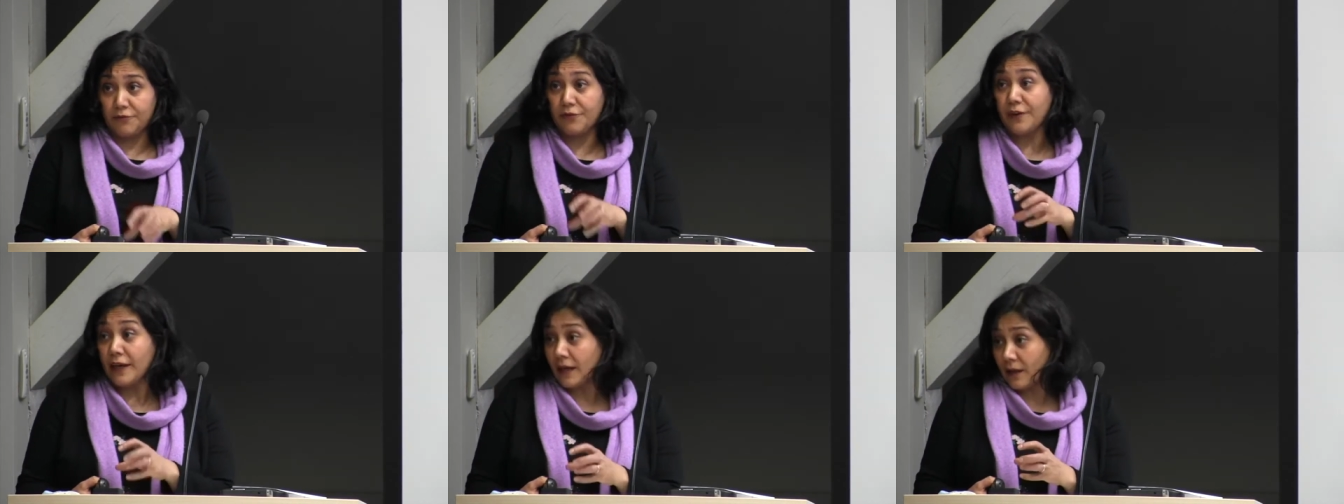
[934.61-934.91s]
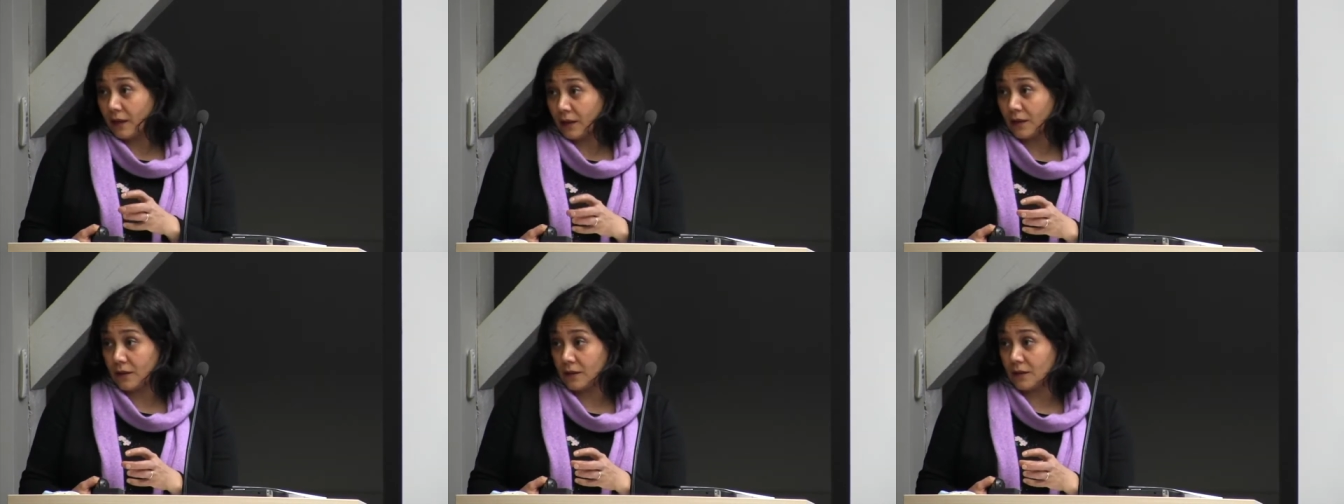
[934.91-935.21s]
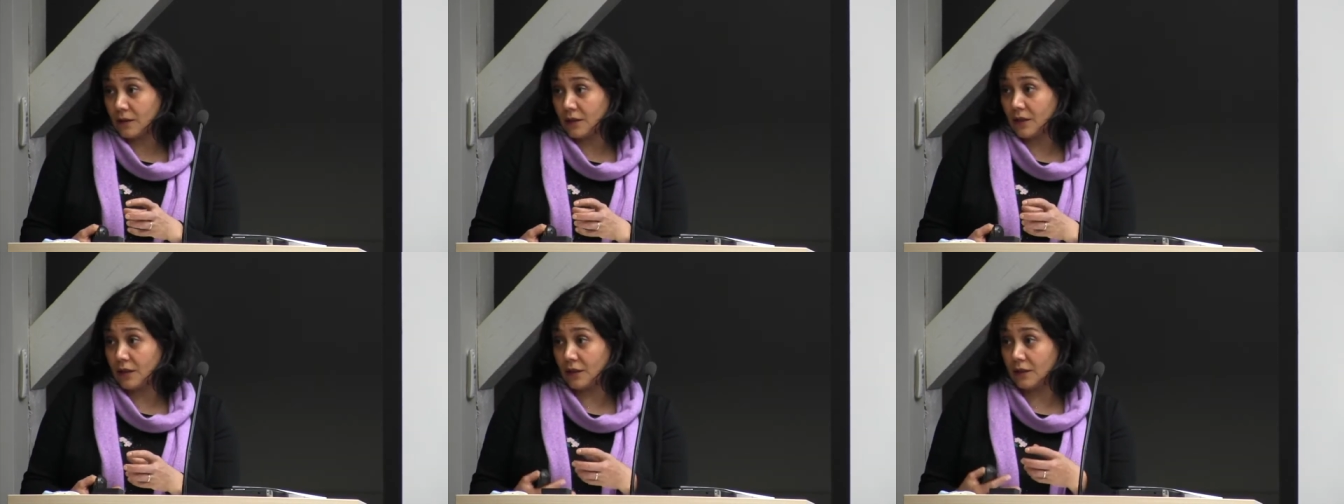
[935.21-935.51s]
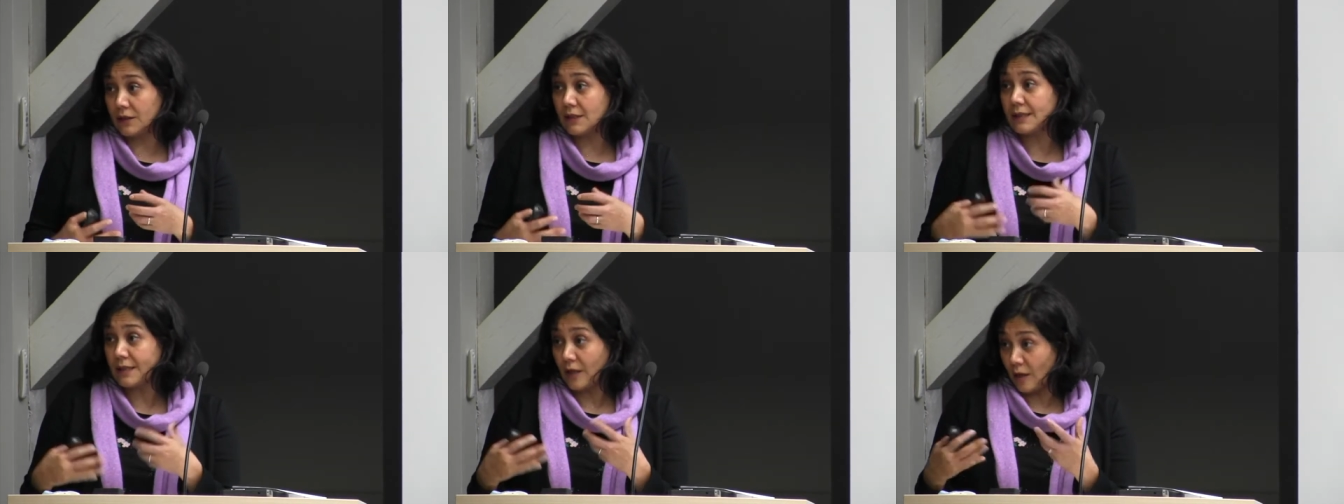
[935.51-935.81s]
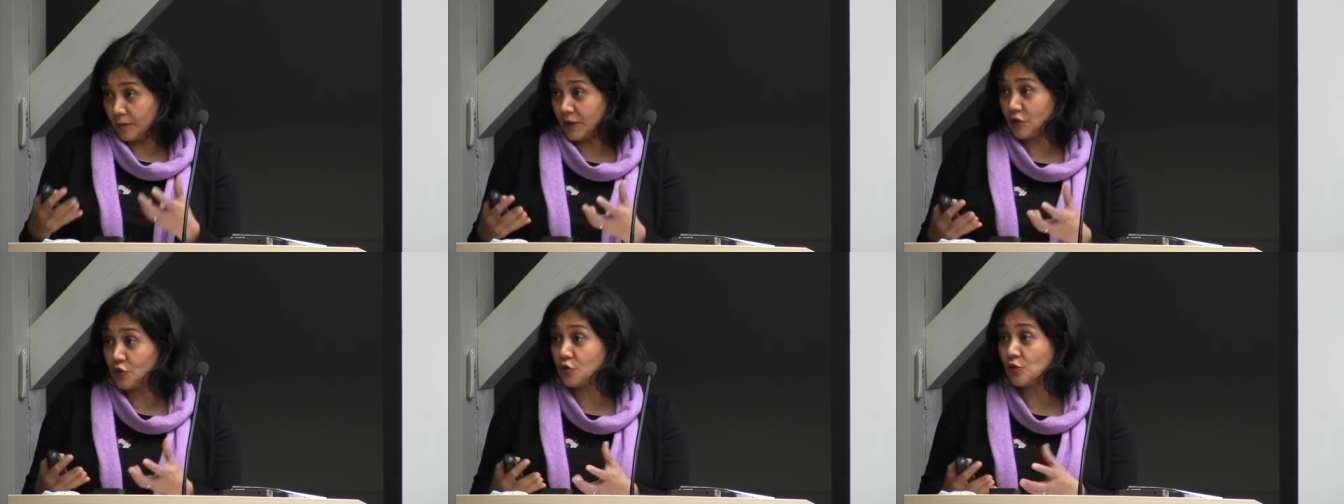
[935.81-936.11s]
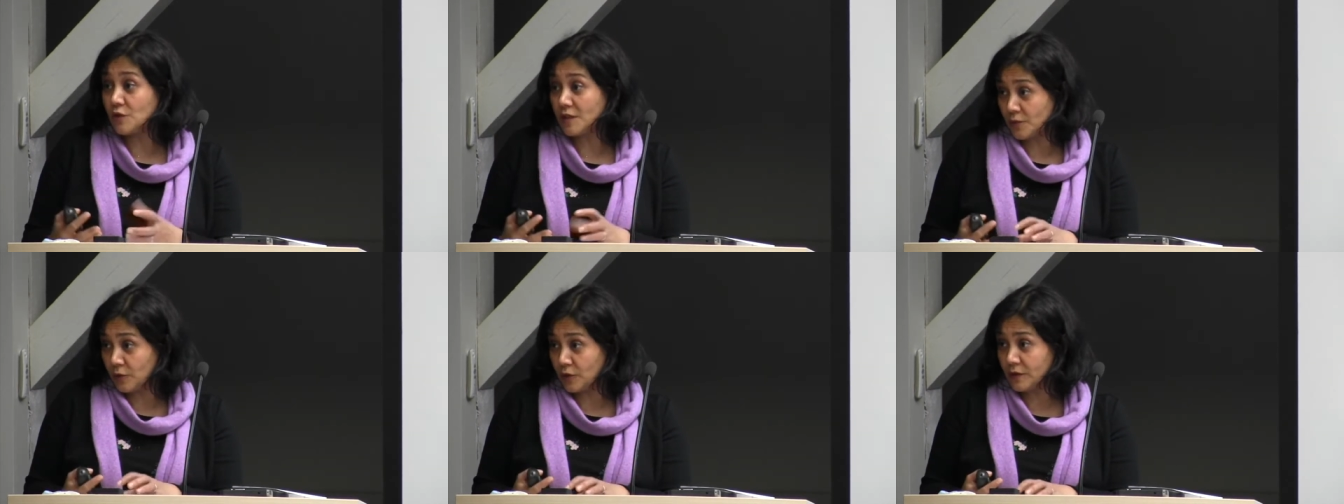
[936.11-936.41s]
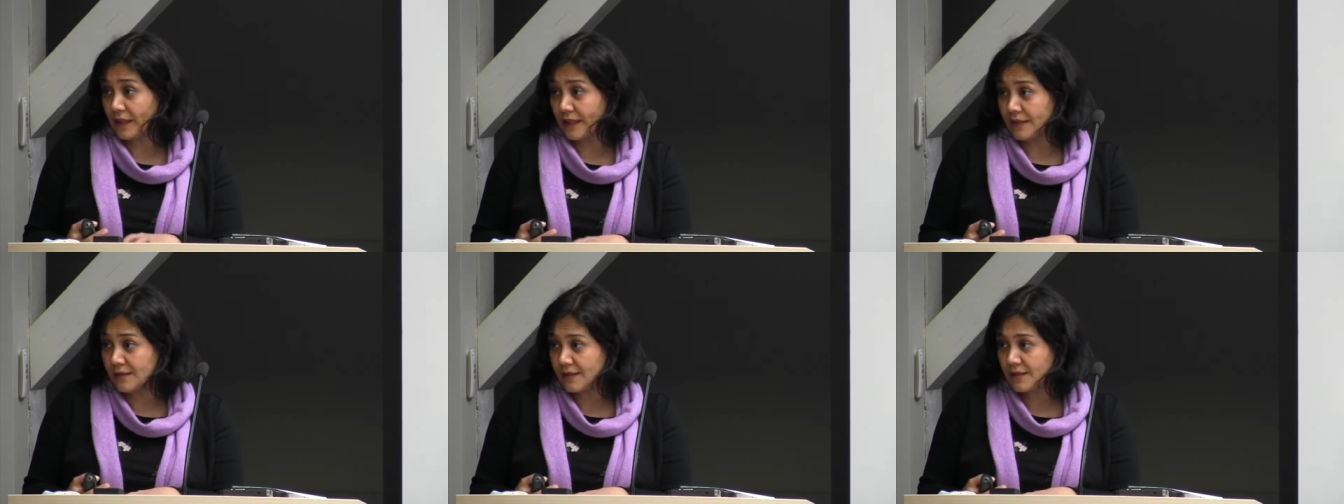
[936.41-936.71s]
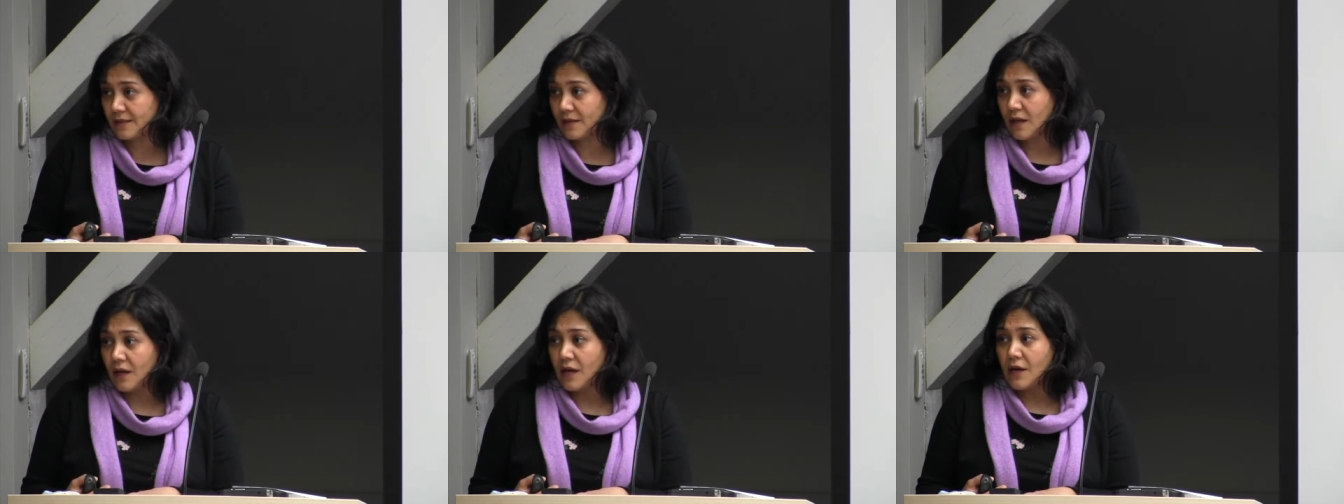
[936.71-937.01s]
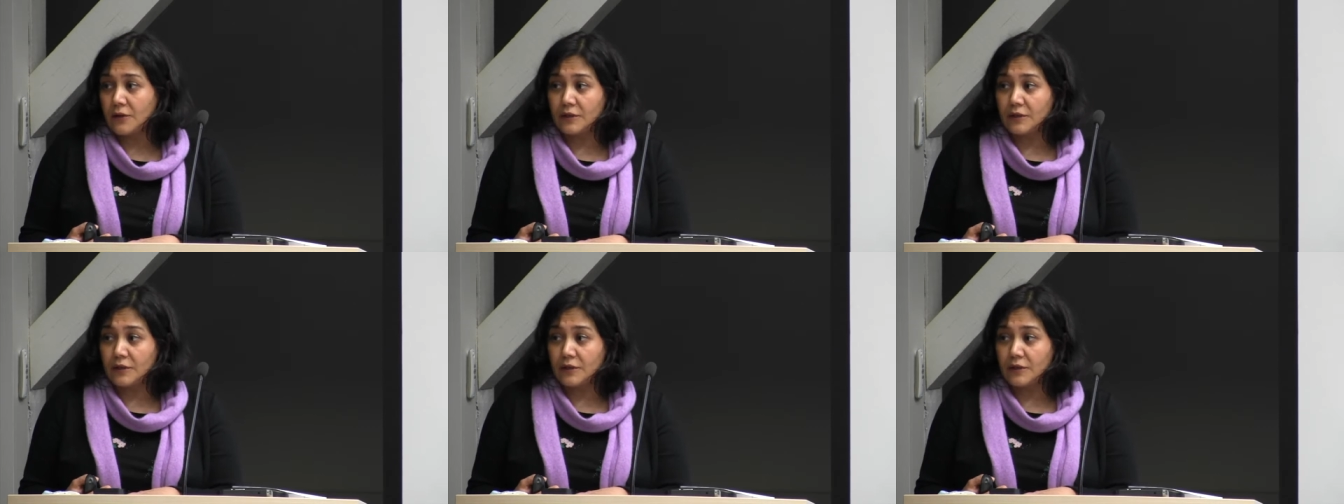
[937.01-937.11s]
fiqh, Islamic jurisprudence,